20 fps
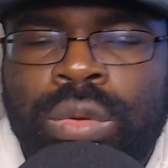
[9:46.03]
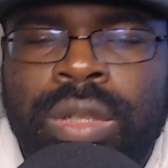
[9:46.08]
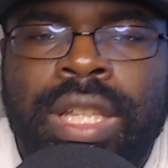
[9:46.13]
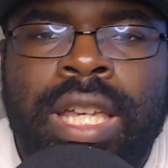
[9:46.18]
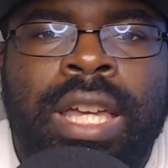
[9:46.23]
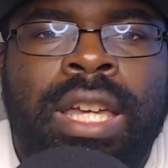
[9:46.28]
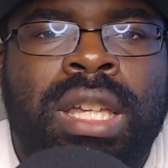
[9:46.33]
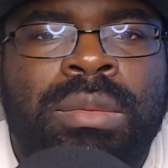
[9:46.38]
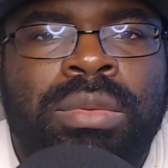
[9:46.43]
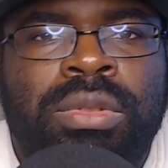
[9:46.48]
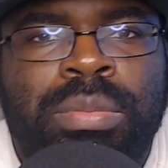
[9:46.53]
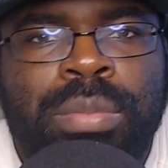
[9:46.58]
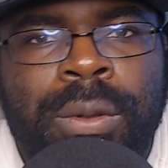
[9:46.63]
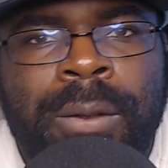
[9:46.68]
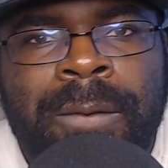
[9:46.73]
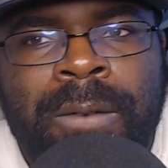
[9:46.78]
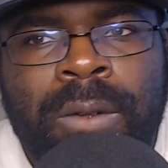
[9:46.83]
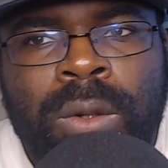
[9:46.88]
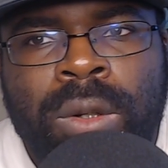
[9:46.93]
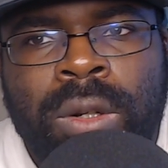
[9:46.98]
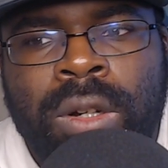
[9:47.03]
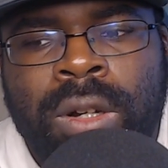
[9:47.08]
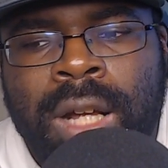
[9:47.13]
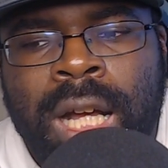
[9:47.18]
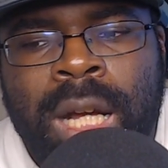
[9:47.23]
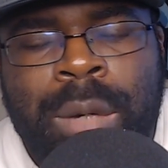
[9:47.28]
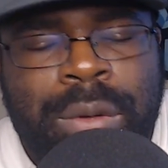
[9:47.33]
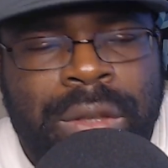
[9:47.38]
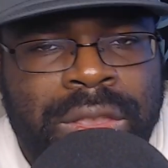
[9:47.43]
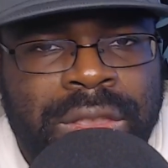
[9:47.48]
games before
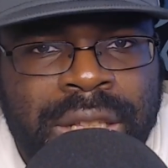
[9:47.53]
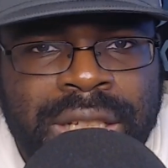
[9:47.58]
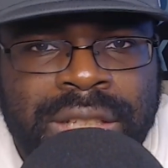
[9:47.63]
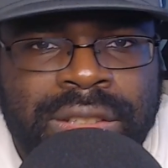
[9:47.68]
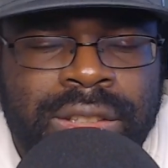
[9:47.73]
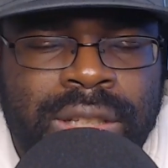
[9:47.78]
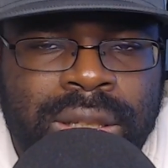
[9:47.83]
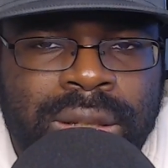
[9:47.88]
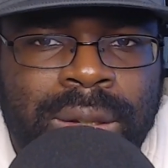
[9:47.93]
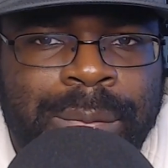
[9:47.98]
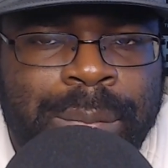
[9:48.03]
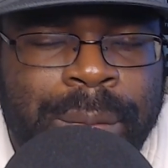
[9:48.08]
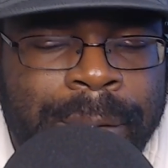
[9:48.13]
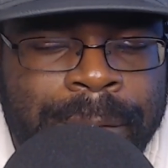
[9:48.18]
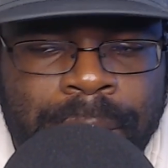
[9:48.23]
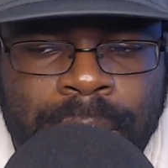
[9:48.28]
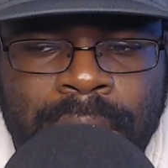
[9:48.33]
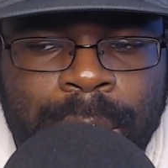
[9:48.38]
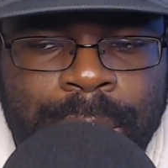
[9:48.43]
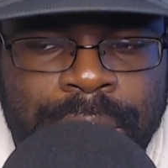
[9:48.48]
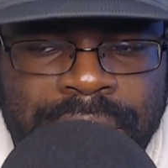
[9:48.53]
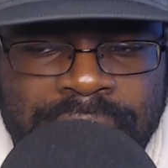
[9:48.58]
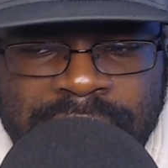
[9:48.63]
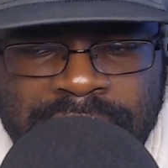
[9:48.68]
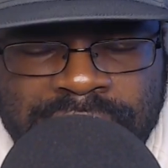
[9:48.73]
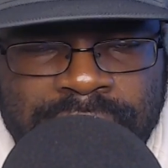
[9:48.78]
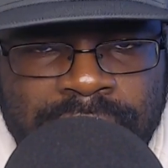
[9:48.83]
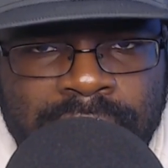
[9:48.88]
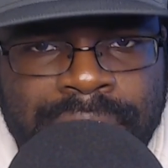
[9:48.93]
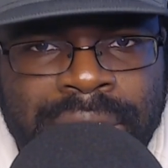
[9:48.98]
our
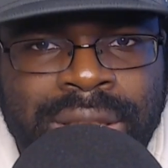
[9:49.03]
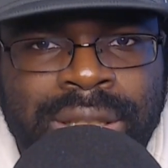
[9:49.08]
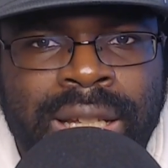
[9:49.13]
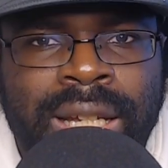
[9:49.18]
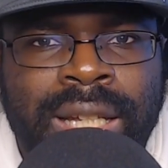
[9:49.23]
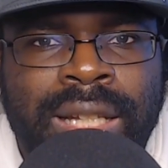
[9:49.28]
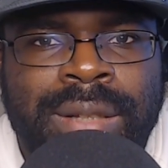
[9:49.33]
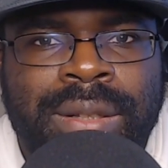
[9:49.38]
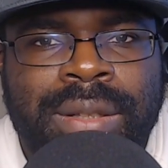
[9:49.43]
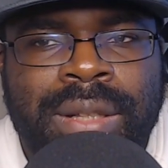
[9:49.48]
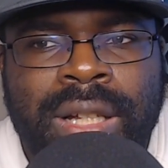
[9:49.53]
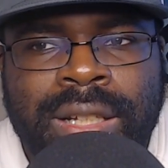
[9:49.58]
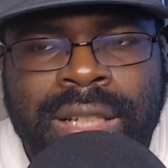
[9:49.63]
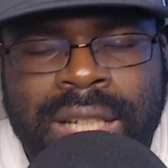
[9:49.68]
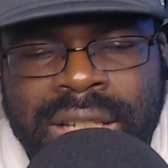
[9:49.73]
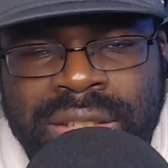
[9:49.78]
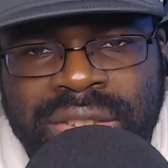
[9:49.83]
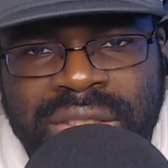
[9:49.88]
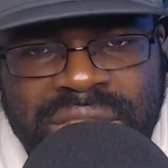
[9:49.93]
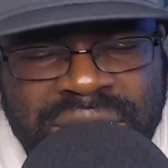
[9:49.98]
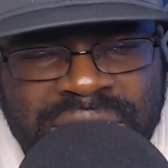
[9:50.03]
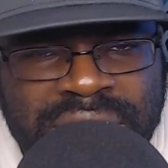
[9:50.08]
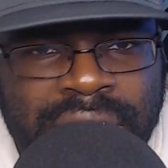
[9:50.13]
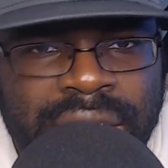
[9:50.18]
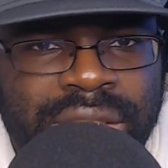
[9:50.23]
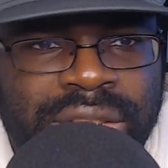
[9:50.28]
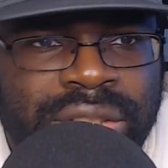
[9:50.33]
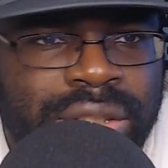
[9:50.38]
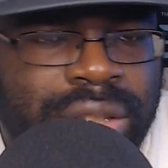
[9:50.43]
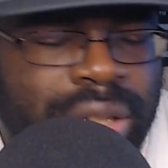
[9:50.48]
Thanksgiving Day against the
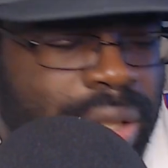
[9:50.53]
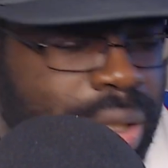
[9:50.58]
Saints.